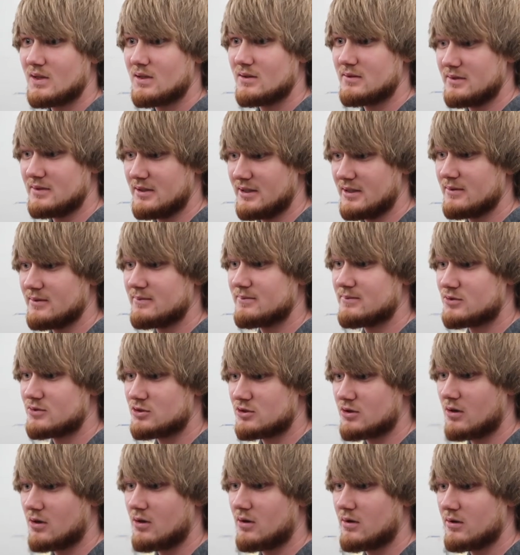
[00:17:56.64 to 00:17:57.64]
Yeah,
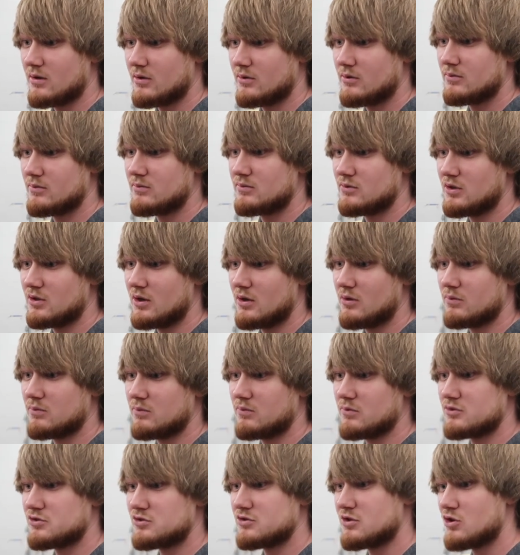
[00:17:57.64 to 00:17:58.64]
start on, you know,
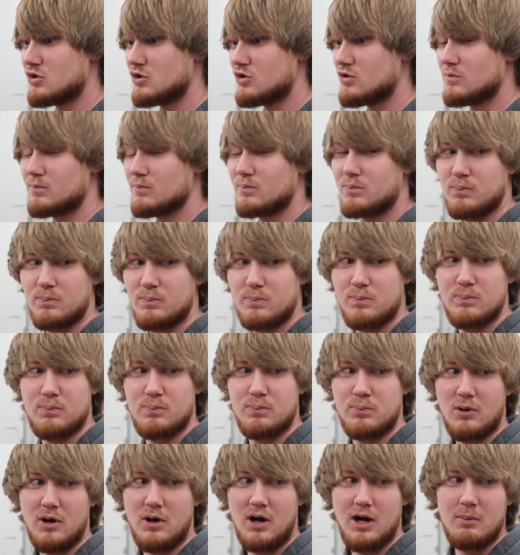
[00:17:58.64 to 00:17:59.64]
resume.
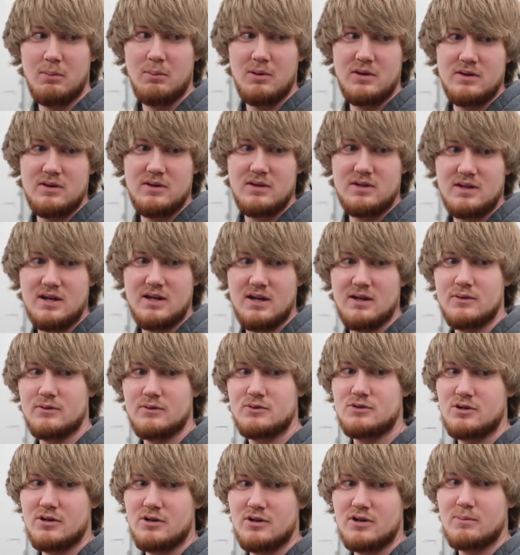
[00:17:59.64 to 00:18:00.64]
Probably the yellow
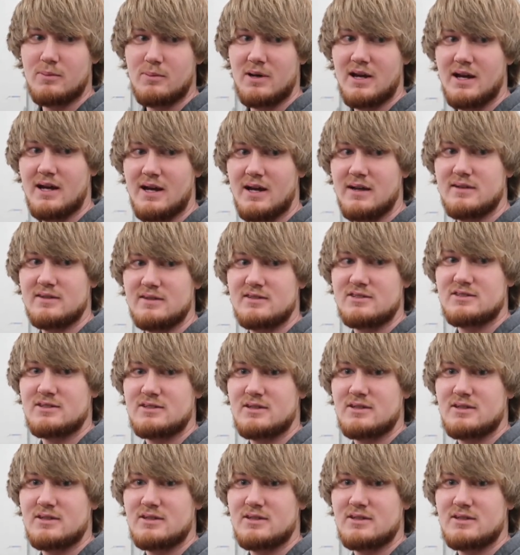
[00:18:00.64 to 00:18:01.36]
truck behind us.